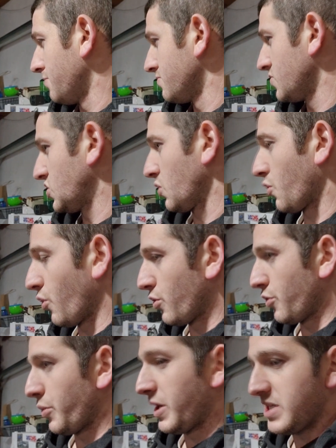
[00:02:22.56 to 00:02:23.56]
So
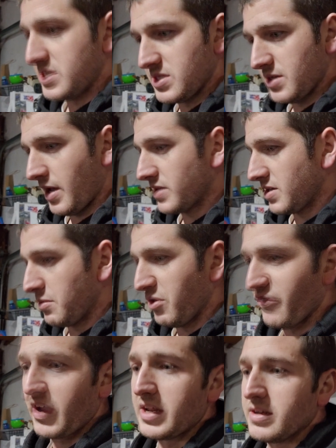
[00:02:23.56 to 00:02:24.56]
corner weights, I was able
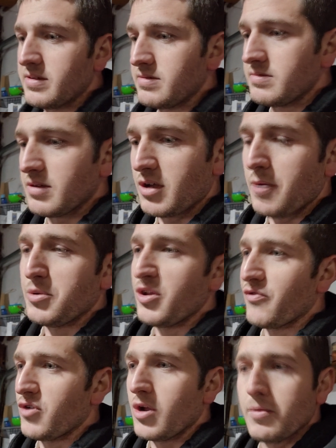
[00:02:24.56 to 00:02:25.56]
to find a couple
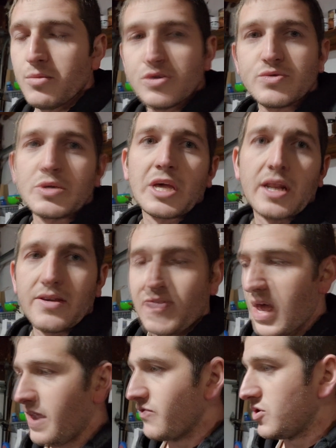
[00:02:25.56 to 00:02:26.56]
different numbers. We kind of
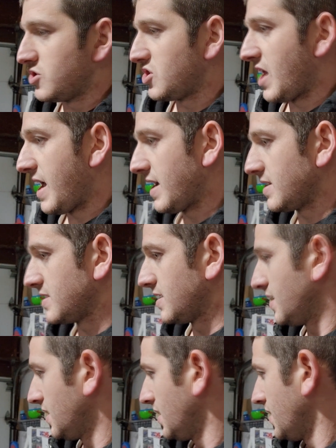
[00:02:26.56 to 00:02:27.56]
averaged that
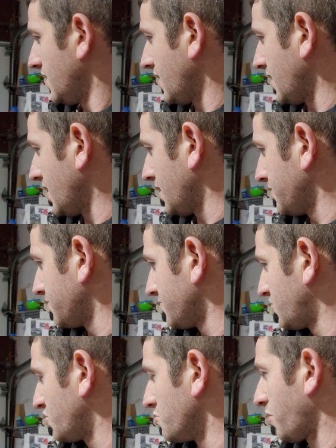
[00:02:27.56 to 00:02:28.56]
to
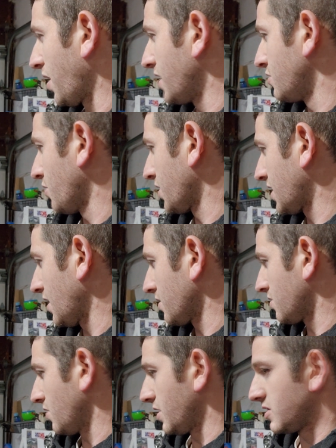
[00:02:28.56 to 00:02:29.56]
apply into our
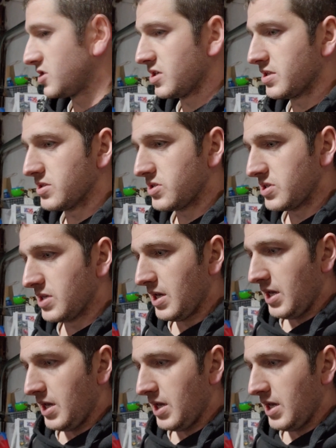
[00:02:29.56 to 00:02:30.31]
calculations.